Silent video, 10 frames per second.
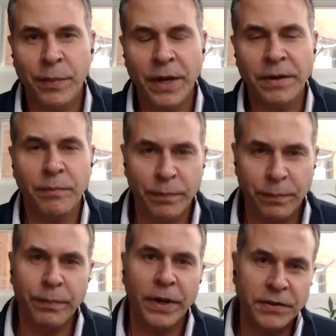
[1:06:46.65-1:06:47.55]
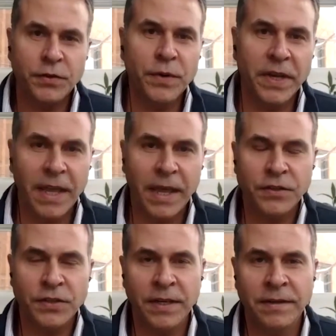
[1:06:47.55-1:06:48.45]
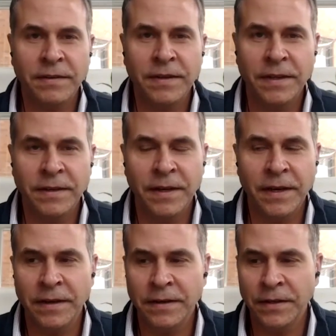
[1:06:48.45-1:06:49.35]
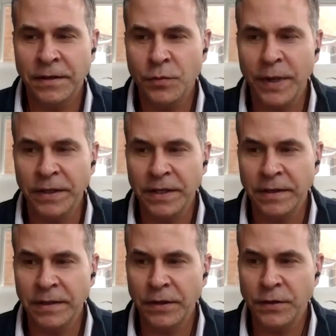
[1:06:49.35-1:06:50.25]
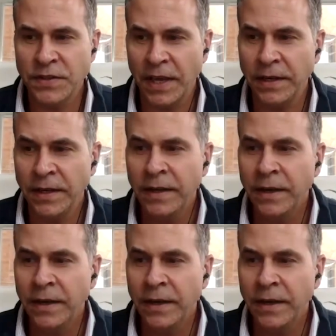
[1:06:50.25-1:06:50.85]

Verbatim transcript: but but do engage in in uh, in humility, like you said.